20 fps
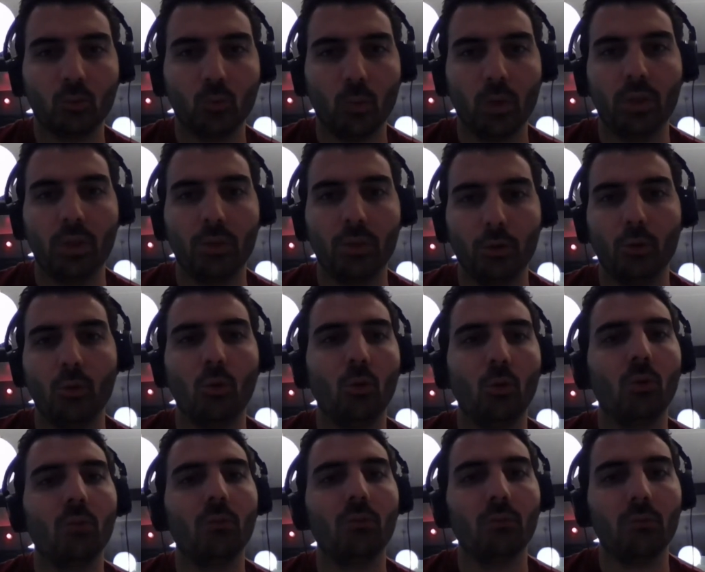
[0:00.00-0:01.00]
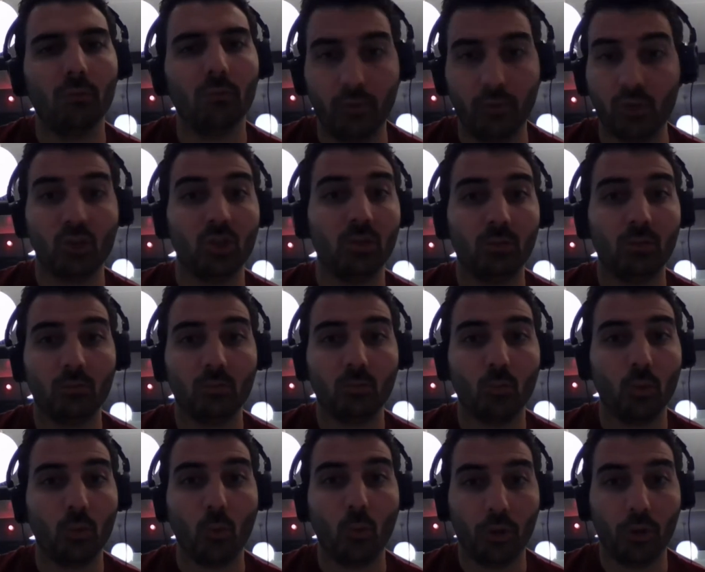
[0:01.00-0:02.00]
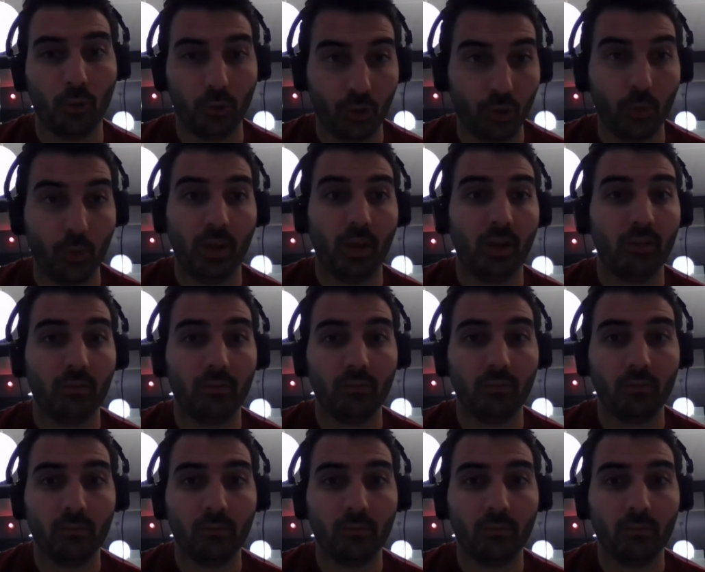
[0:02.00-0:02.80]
with your vision, with what you're doing.